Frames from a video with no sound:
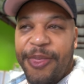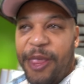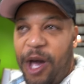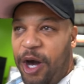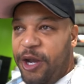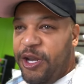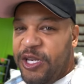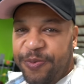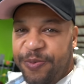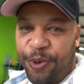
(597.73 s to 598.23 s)

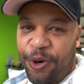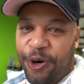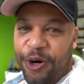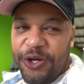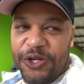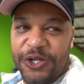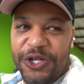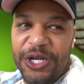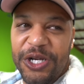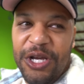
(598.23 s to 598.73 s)
on his
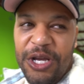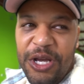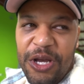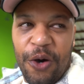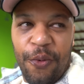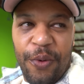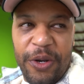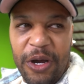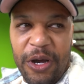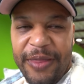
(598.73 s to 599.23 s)
Porsche.
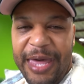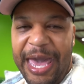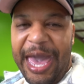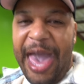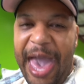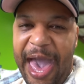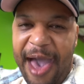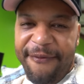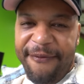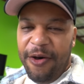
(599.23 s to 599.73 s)
We know they
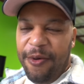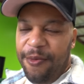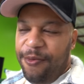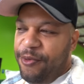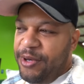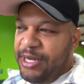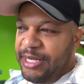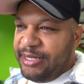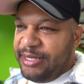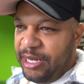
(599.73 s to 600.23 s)
have them.
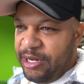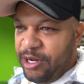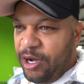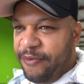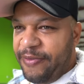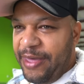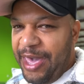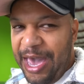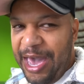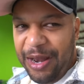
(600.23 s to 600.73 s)
We just didn't know
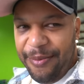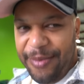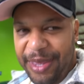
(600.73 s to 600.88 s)
if they had them